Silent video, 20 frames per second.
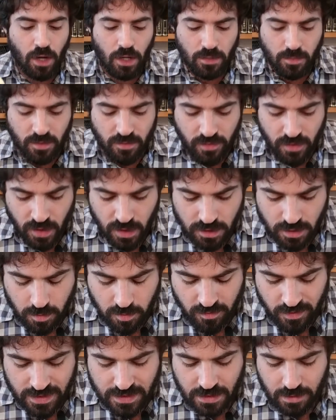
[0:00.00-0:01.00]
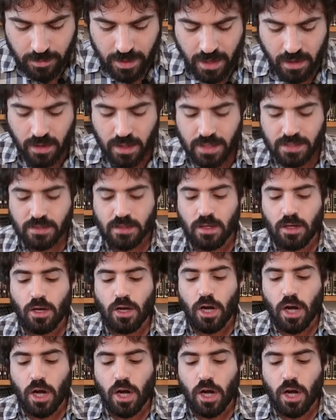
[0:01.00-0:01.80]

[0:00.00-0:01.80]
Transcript: Odin